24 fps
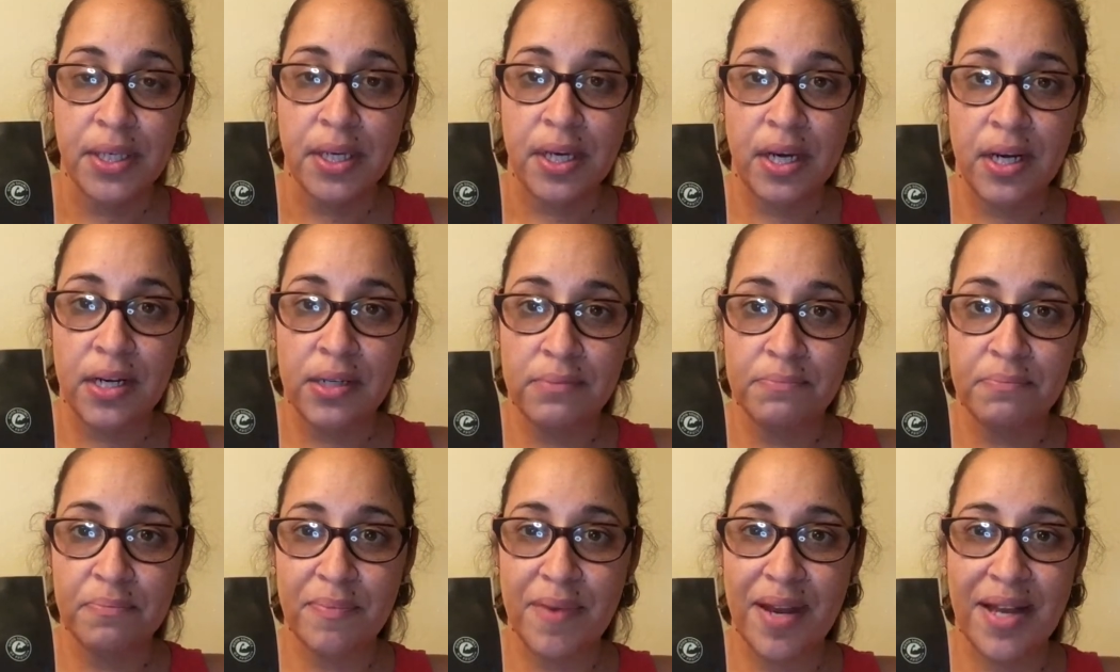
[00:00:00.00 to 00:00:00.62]

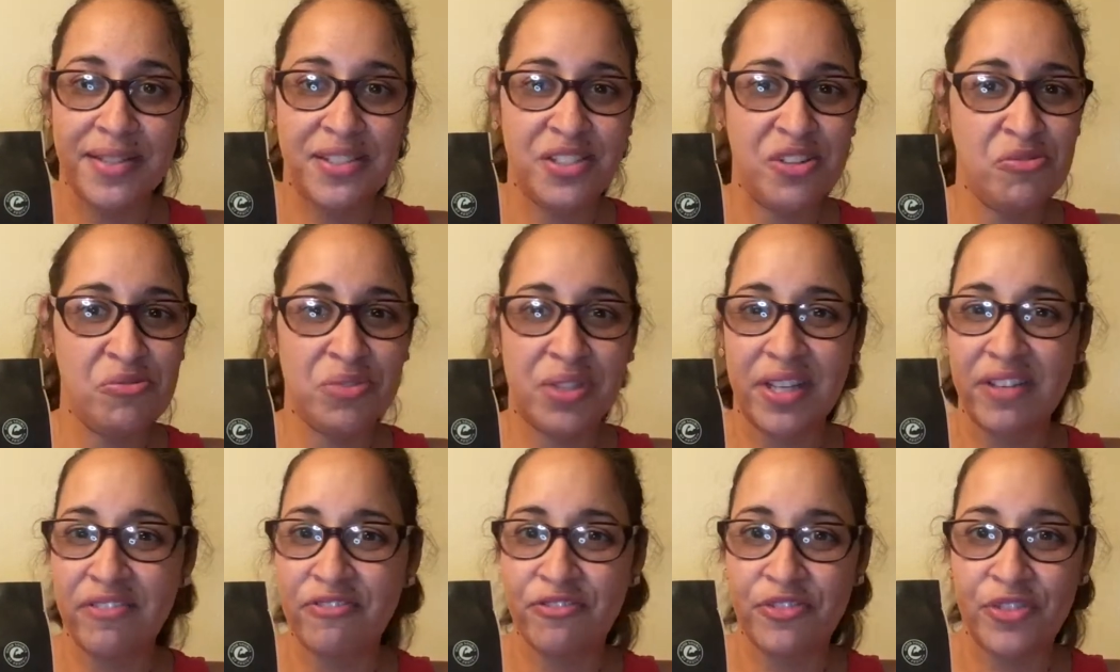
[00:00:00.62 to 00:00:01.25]
I don't
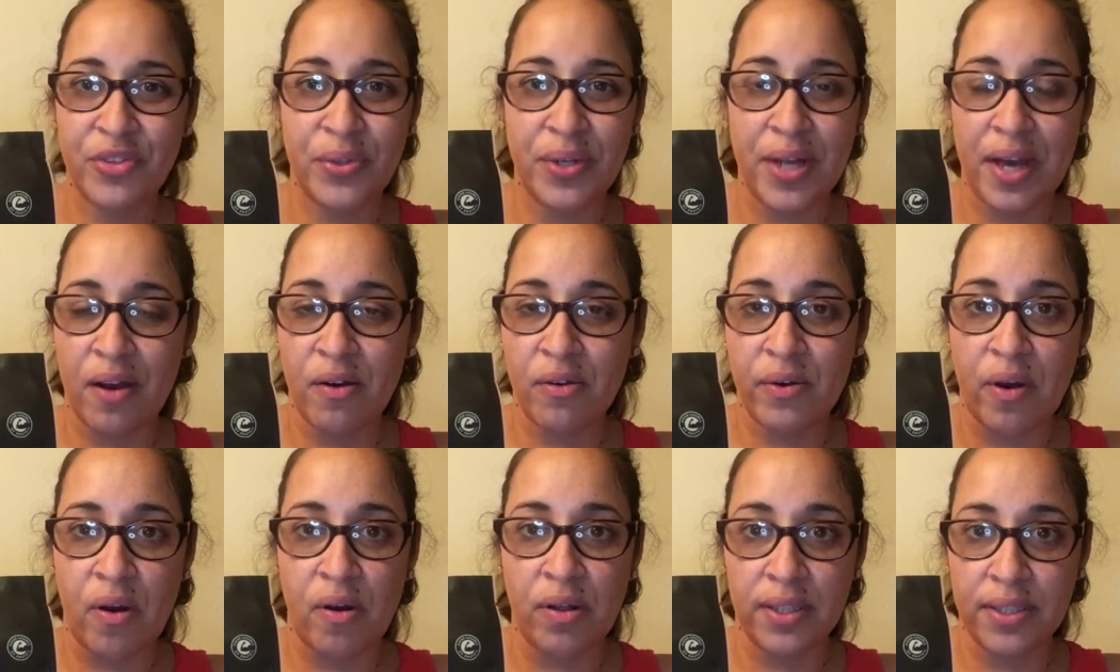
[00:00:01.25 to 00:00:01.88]
give food
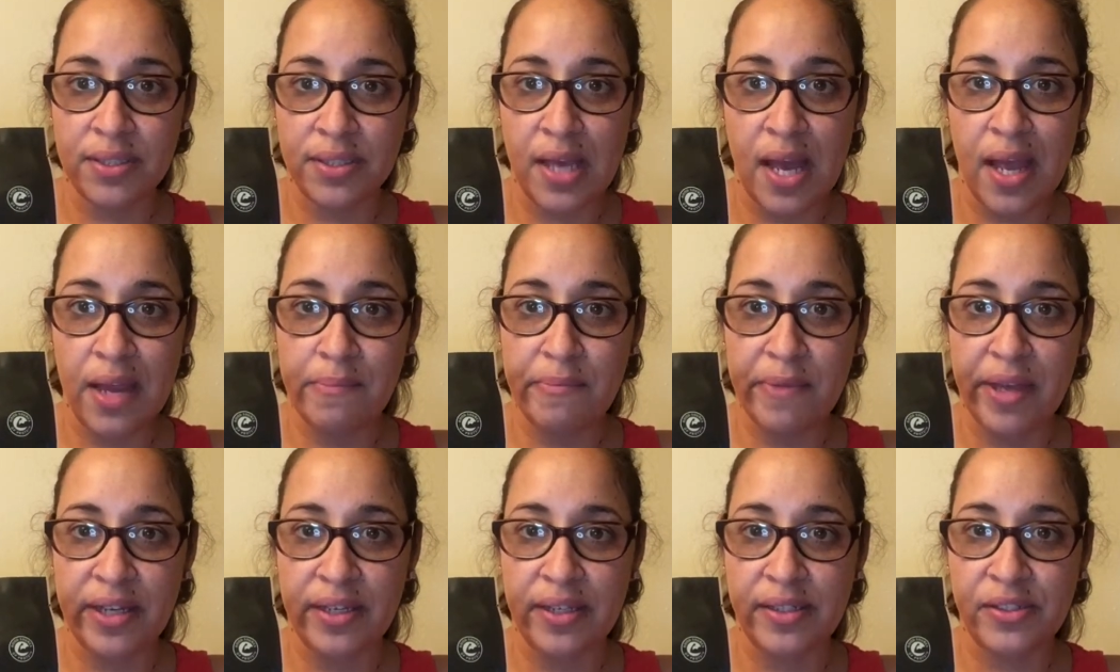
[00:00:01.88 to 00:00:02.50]
out all the
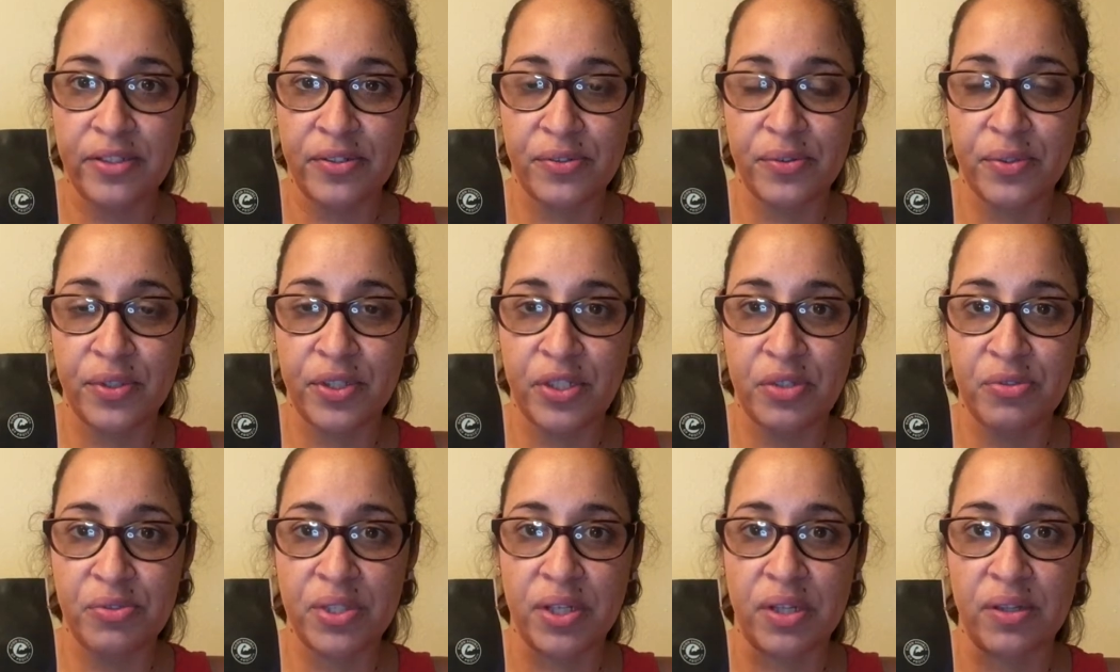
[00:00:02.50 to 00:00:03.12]
time and I don't
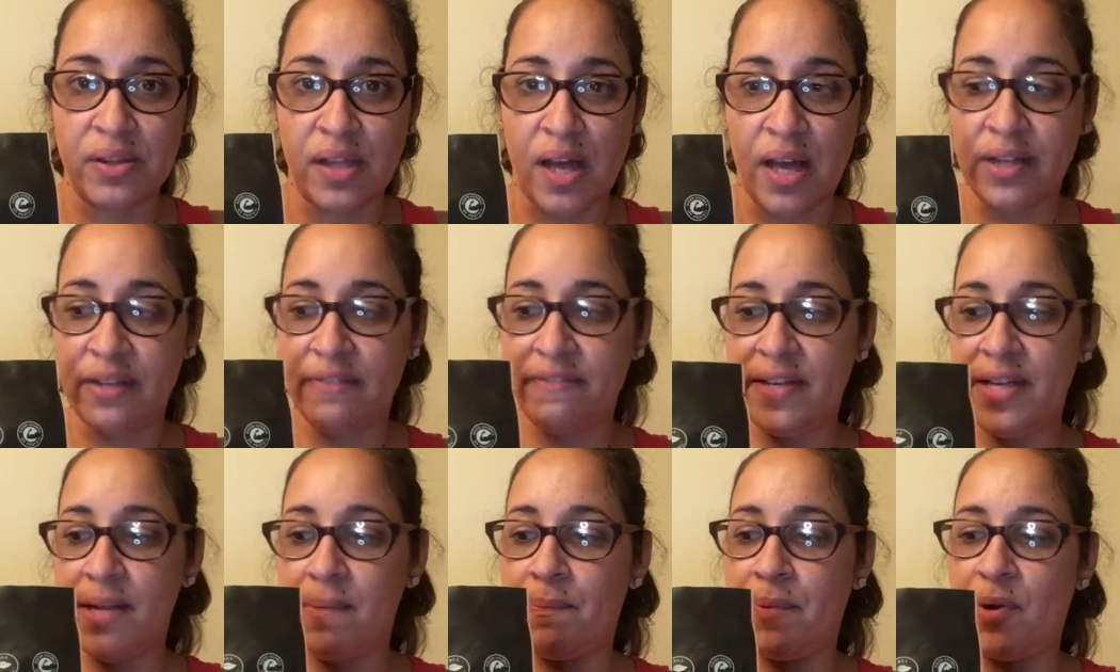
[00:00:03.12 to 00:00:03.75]
use a lot
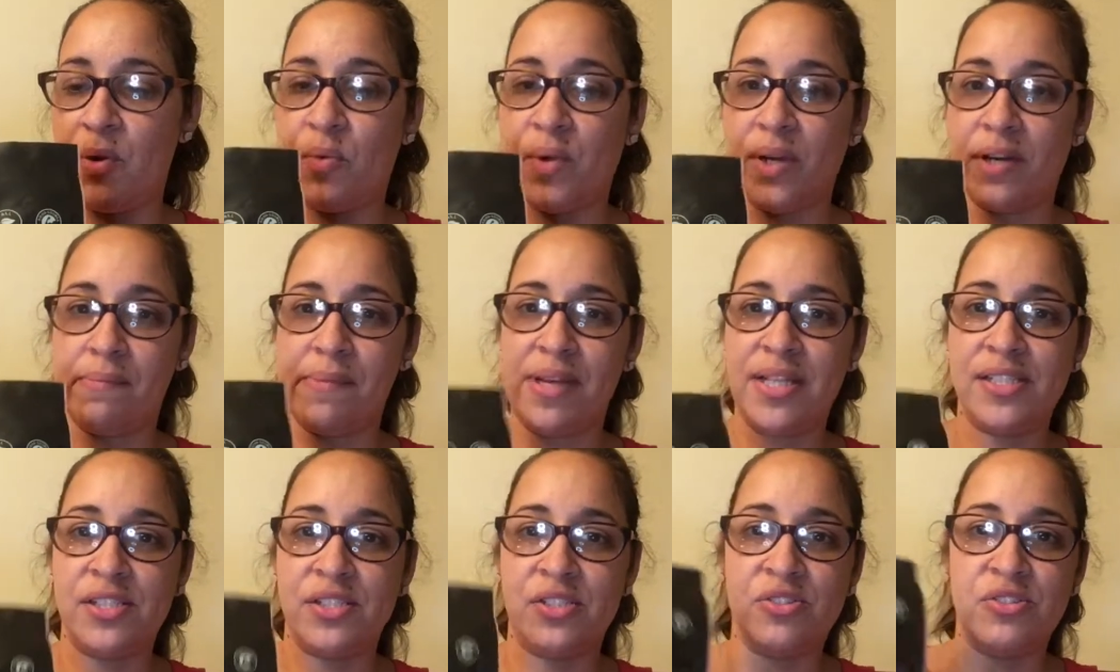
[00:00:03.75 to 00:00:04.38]
of it, but one of
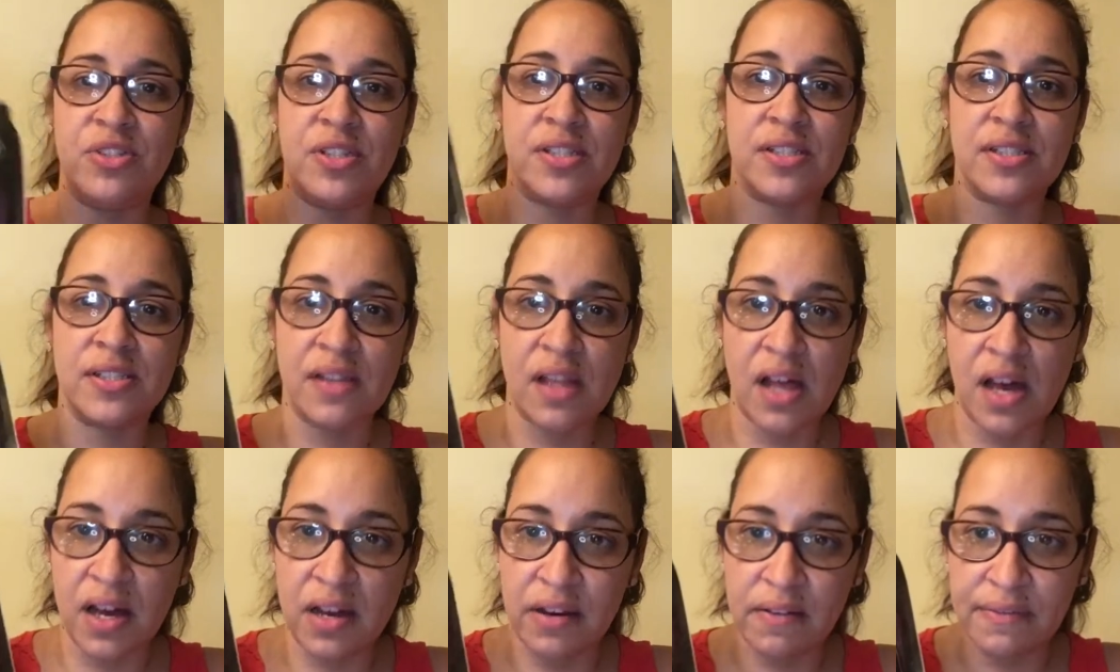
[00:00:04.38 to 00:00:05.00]
my students
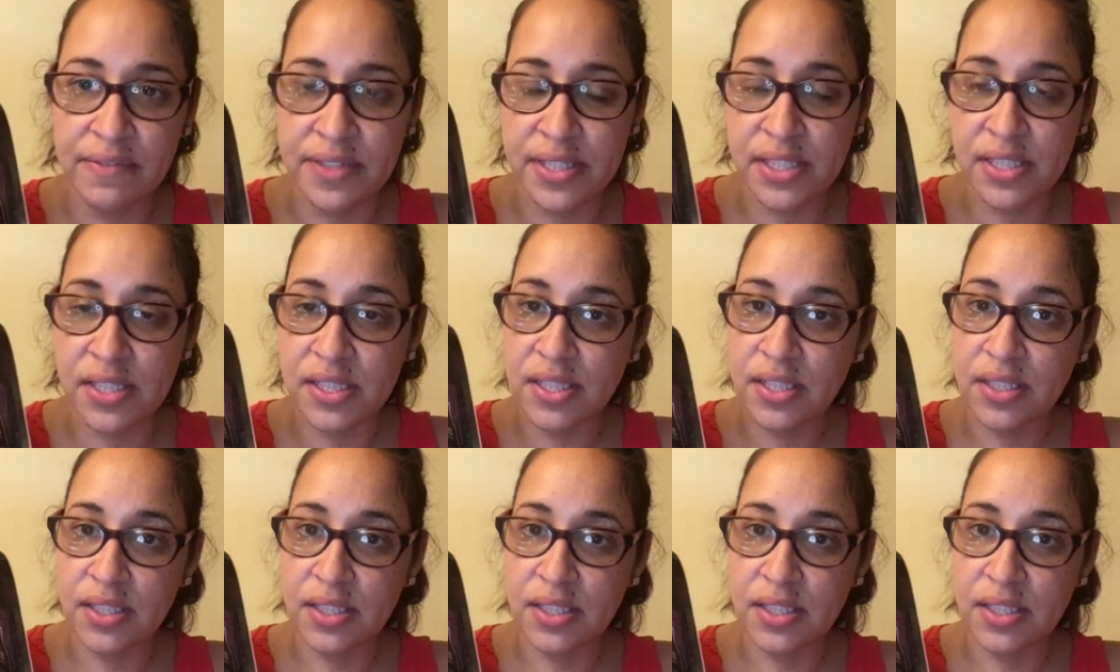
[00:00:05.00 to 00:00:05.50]
loves